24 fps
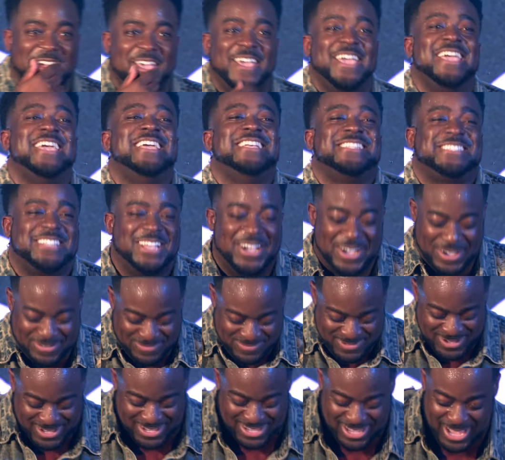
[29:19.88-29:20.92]
Ease
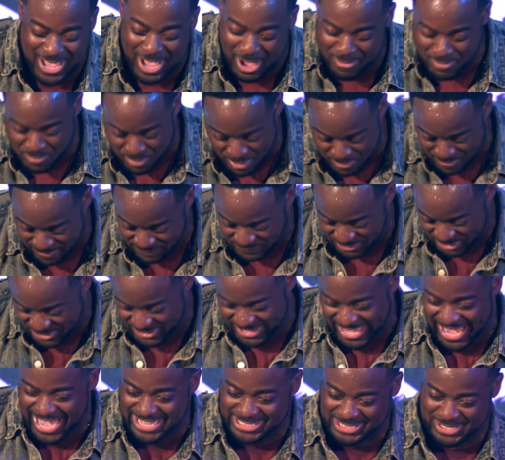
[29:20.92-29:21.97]
up. I'm going to put my foot on
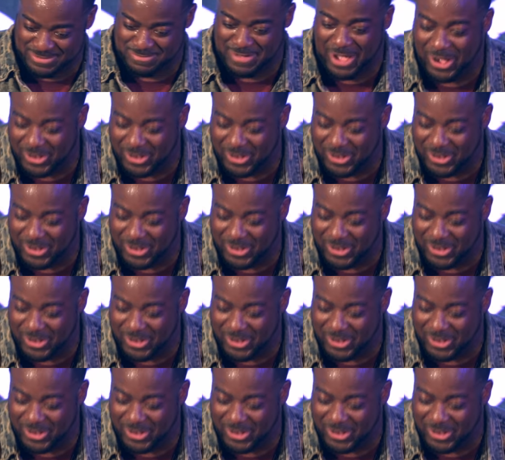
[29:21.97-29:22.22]
the gas some